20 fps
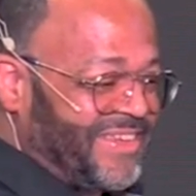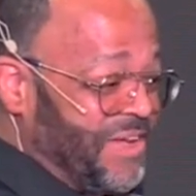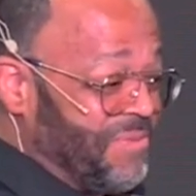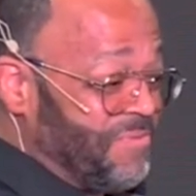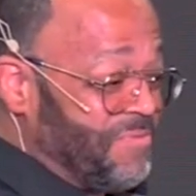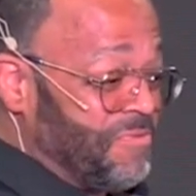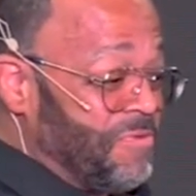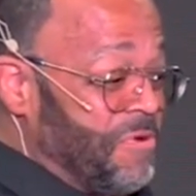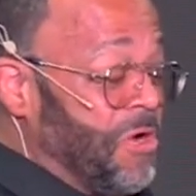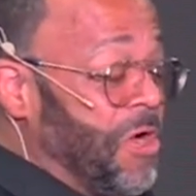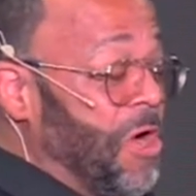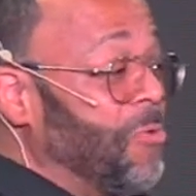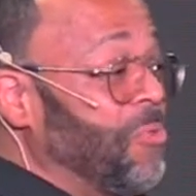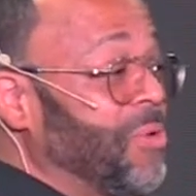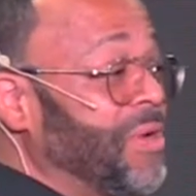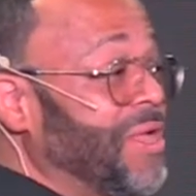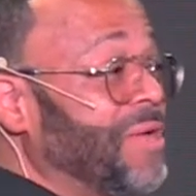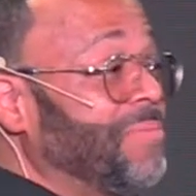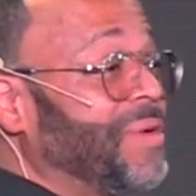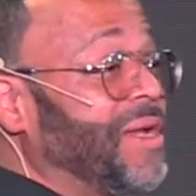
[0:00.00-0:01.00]
Something wrong
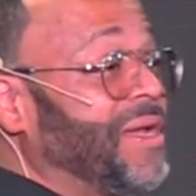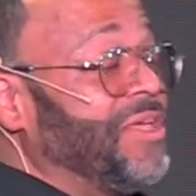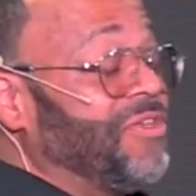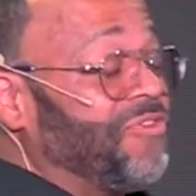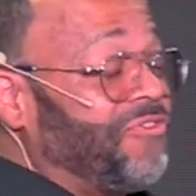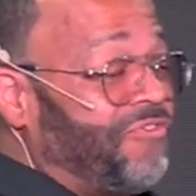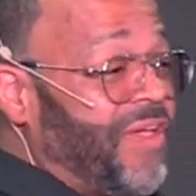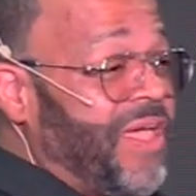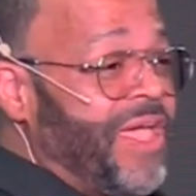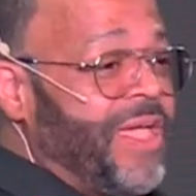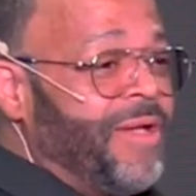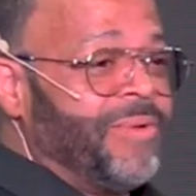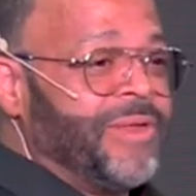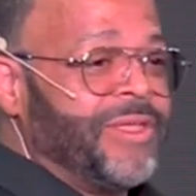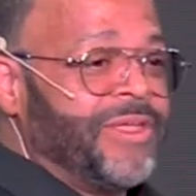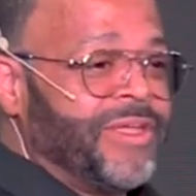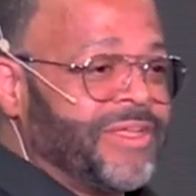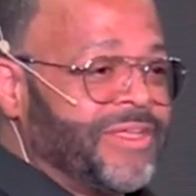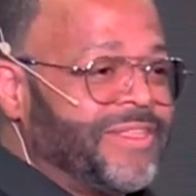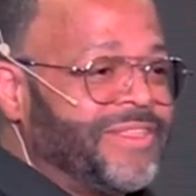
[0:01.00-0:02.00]
with him and his
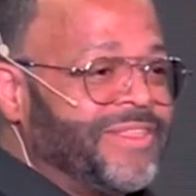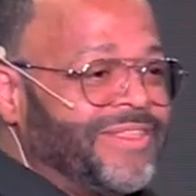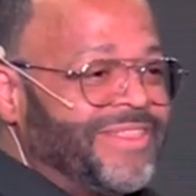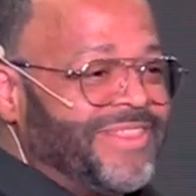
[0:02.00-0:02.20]
family.